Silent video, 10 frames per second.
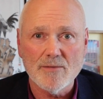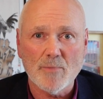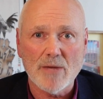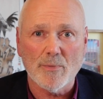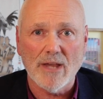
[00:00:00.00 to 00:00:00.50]

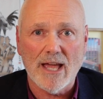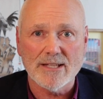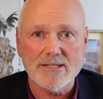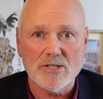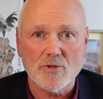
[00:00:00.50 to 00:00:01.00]
people
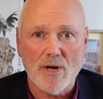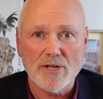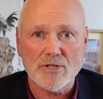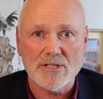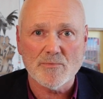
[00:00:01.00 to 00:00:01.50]
and
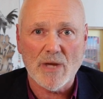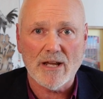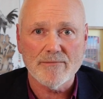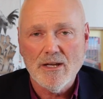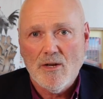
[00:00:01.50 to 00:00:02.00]
situations better.